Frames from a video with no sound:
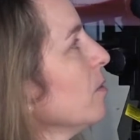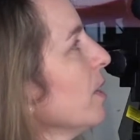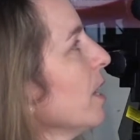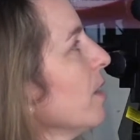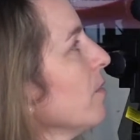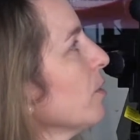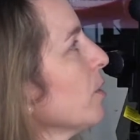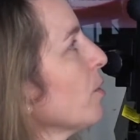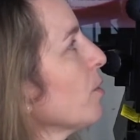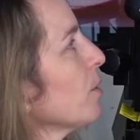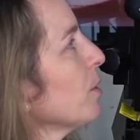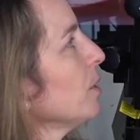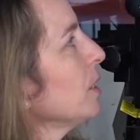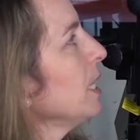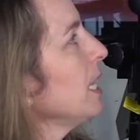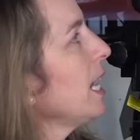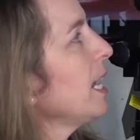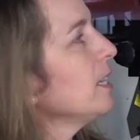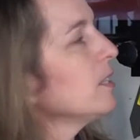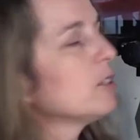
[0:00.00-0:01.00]
we have a
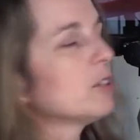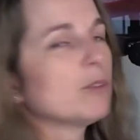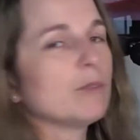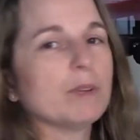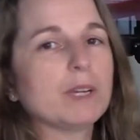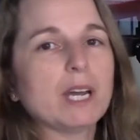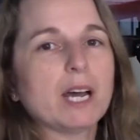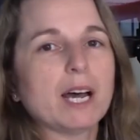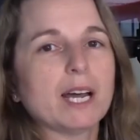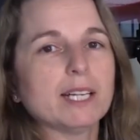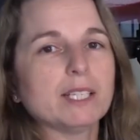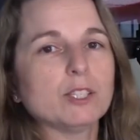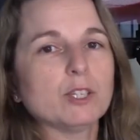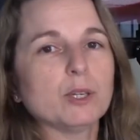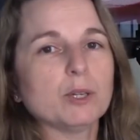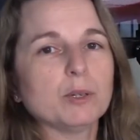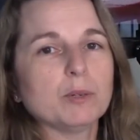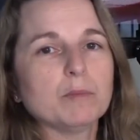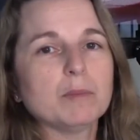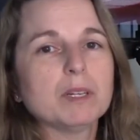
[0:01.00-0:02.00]
38 degree eye
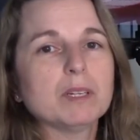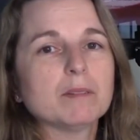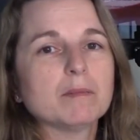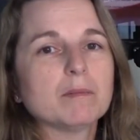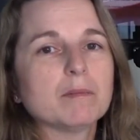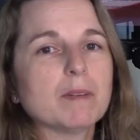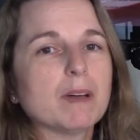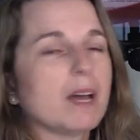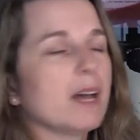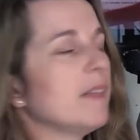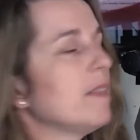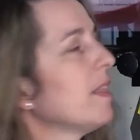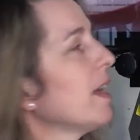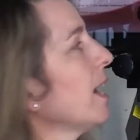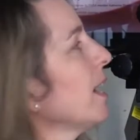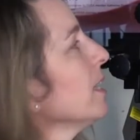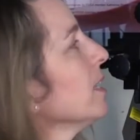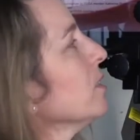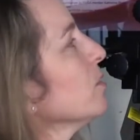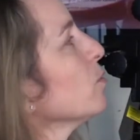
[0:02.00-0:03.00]
tube, and
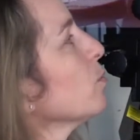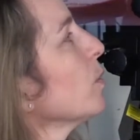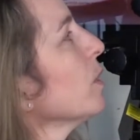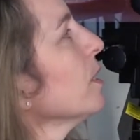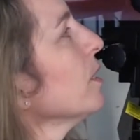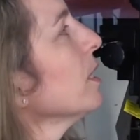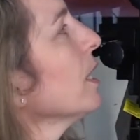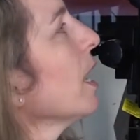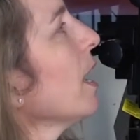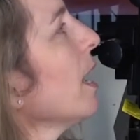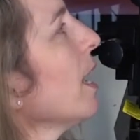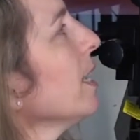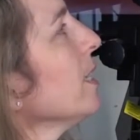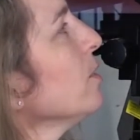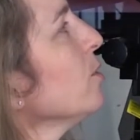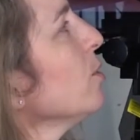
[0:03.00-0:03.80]
that is where the eye